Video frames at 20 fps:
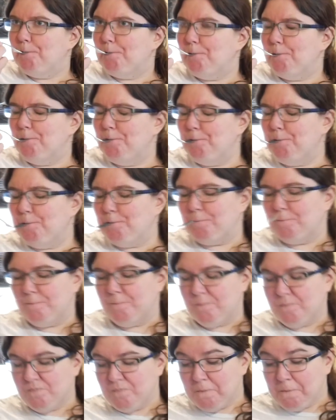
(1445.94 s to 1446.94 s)
Mmm.
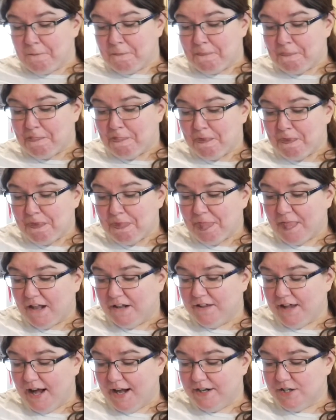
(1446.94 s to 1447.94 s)

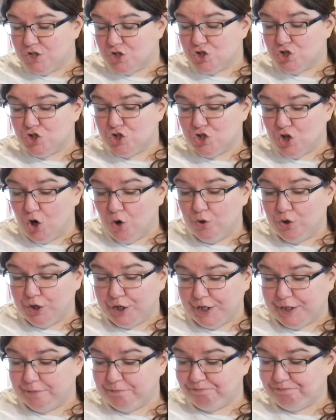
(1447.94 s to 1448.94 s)
That is so
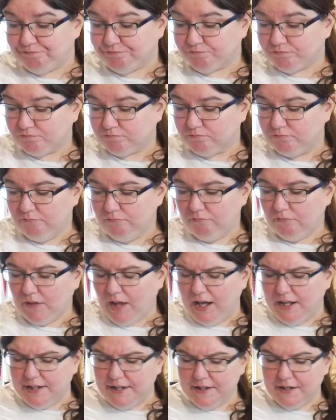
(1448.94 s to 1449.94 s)
good.
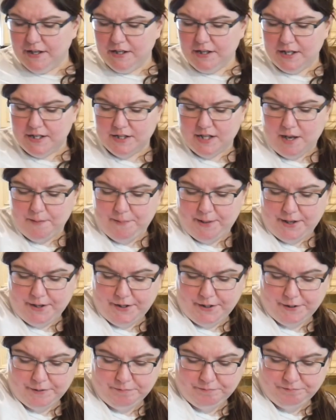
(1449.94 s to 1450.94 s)
I think I like that
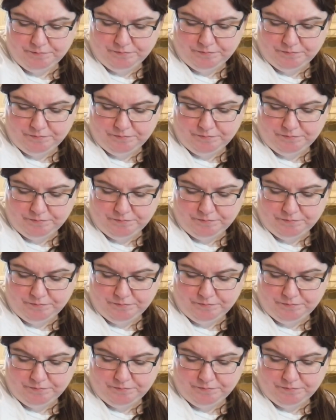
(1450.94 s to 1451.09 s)
better.